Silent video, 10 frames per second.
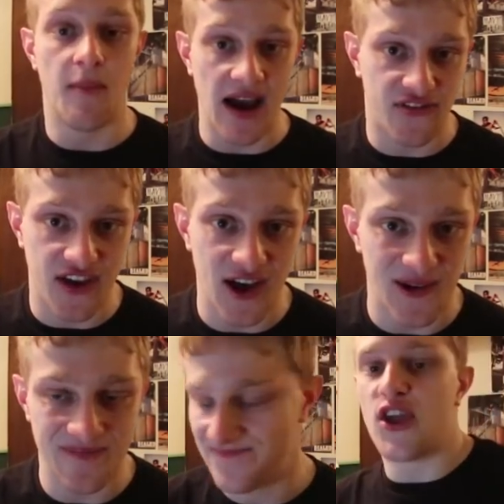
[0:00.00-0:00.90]
My
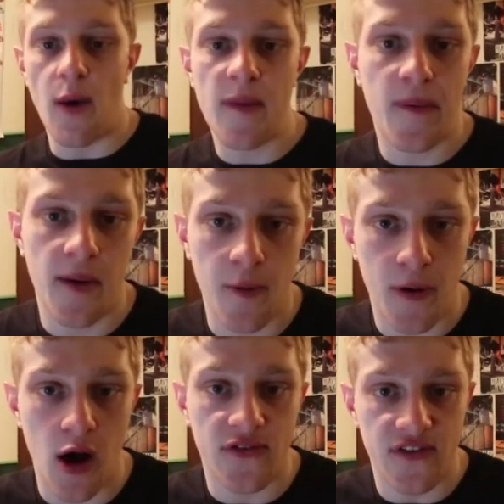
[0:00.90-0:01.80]
skill. Adobe Premiere
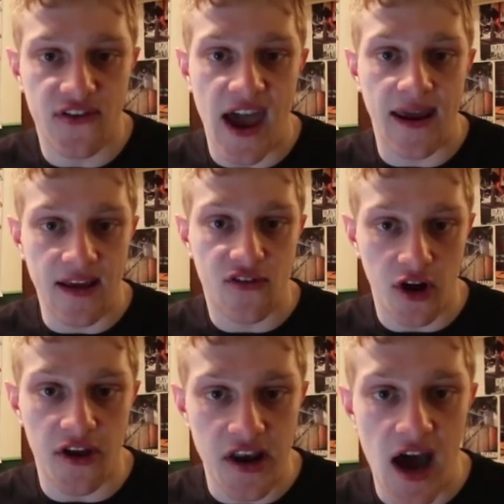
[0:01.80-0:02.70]
Pro is insane. It's
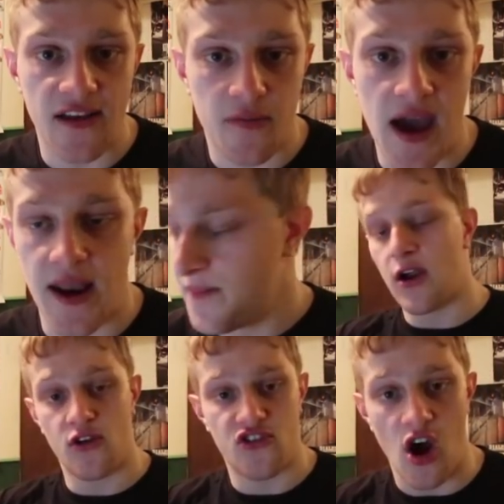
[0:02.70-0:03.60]
literally nuts, man.
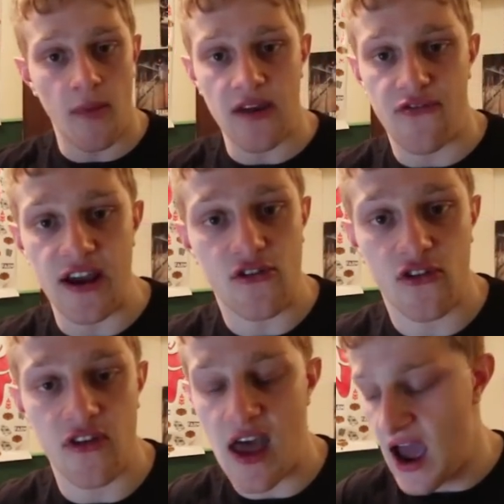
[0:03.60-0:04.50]
There are so many
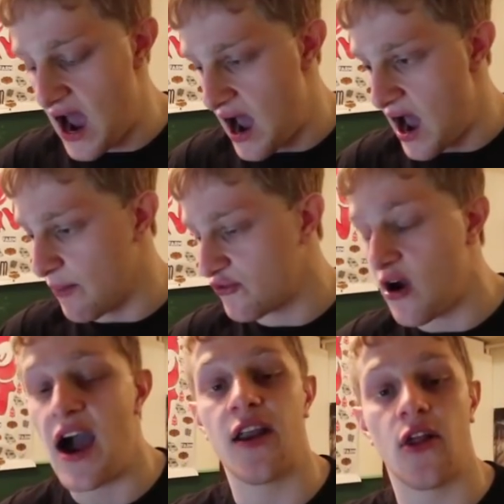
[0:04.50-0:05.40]
features in that. I am
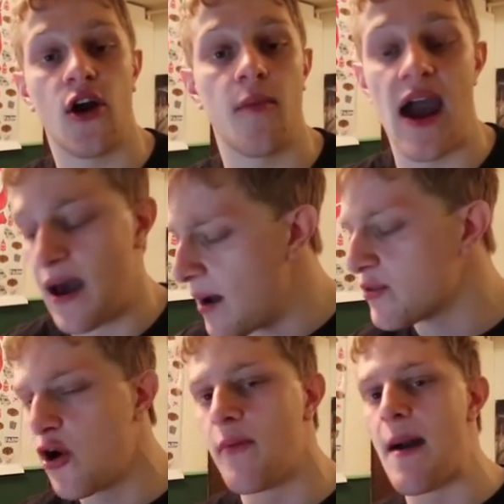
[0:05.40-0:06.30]
trying to learn, man. I'm
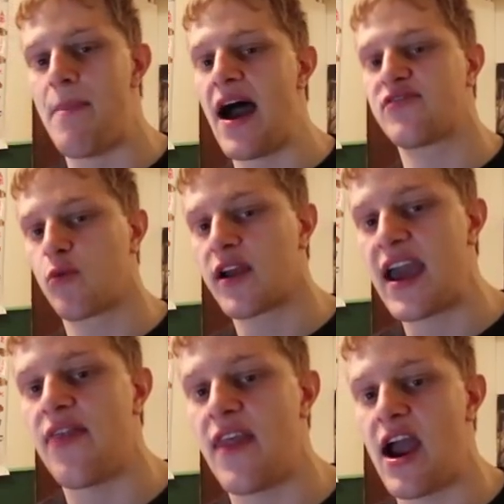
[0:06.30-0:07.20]
doing my best. We're
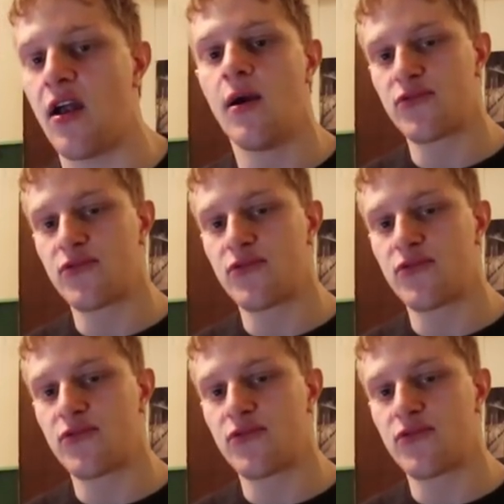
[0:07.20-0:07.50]
getting there.